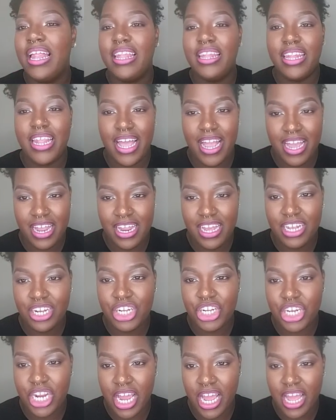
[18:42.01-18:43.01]
Lady
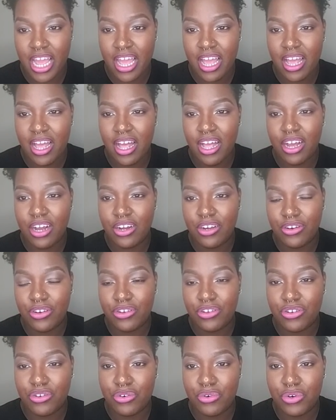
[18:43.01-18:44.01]
J
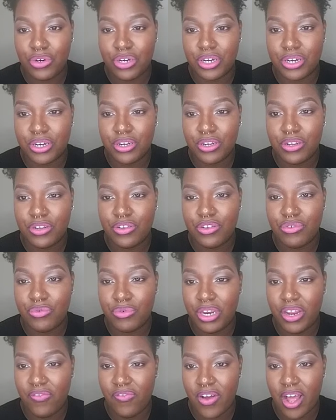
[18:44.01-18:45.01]

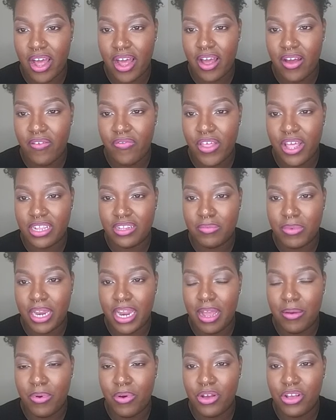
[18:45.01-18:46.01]
_25. That's my
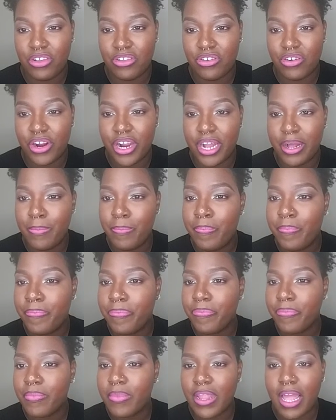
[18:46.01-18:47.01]
name on Instagram.
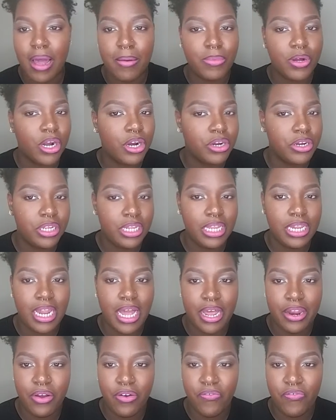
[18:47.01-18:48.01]
I'm currently
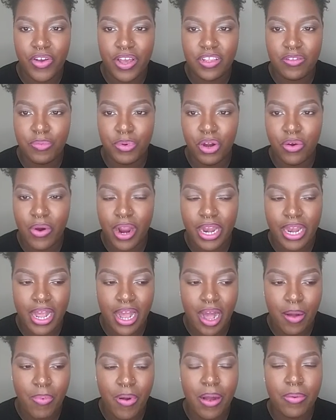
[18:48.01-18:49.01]
not on Facebook right
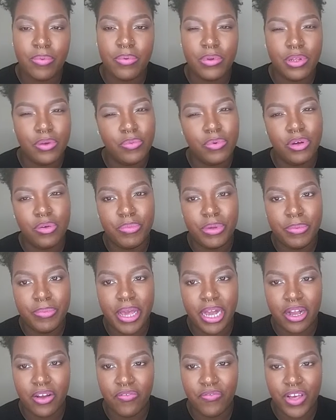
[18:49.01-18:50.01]
now. I probably will be
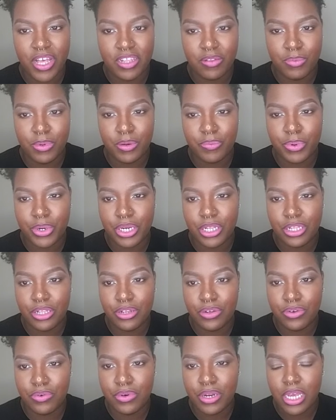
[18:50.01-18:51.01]
back on Facebook pretty
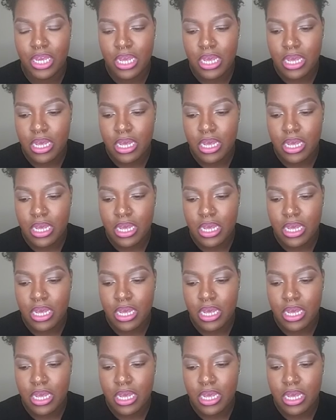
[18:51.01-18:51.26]
soon.